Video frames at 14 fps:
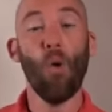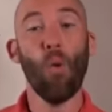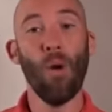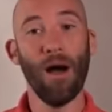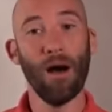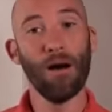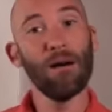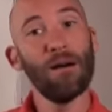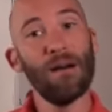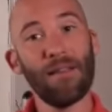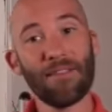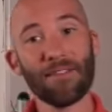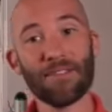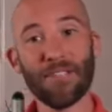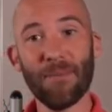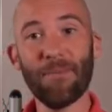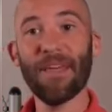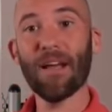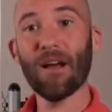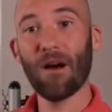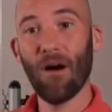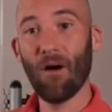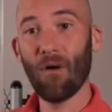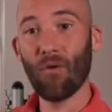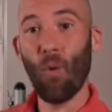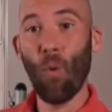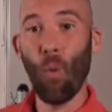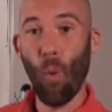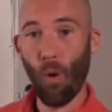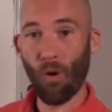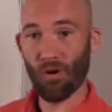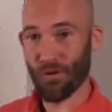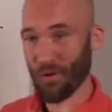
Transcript: Well, there's something called war